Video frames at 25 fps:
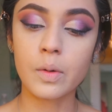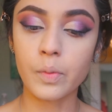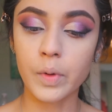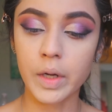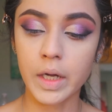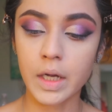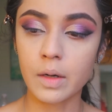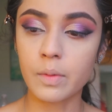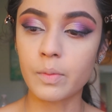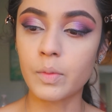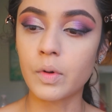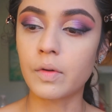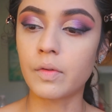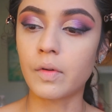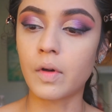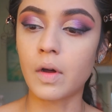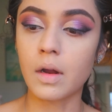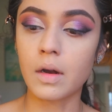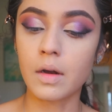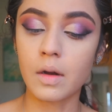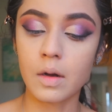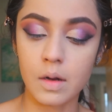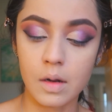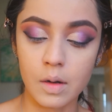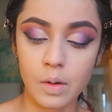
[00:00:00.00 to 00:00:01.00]
we can move
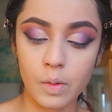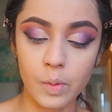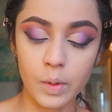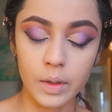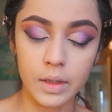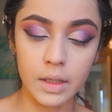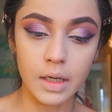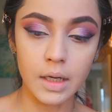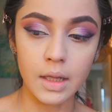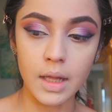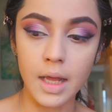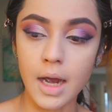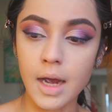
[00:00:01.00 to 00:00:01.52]
on with our